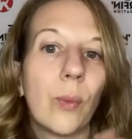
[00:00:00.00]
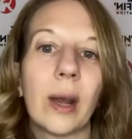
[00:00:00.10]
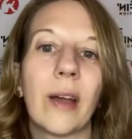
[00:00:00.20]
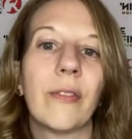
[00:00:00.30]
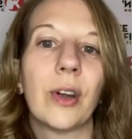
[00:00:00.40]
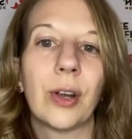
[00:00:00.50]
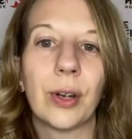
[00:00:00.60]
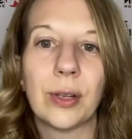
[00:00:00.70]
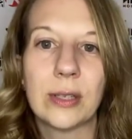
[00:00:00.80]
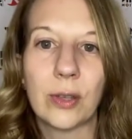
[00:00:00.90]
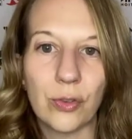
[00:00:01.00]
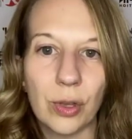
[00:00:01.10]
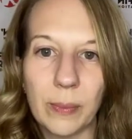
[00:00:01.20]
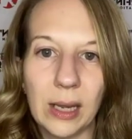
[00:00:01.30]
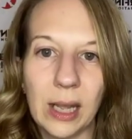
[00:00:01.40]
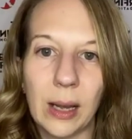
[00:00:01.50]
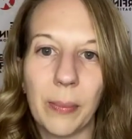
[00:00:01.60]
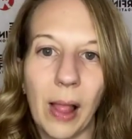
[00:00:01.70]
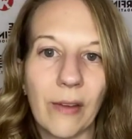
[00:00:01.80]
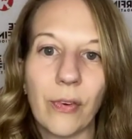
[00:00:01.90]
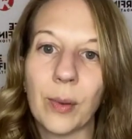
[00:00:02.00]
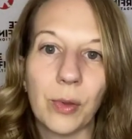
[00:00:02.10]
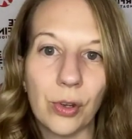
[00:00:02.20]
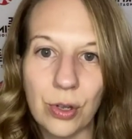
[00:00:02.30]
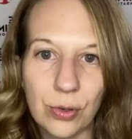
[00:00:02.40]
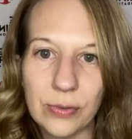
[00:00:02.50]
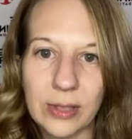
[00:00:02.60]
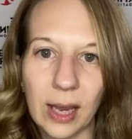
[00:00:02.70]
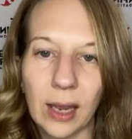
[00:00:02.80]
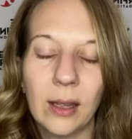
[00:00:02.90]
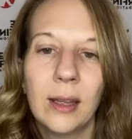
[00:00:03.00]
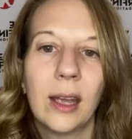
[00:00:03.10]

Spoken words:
whatever social media platform you're using,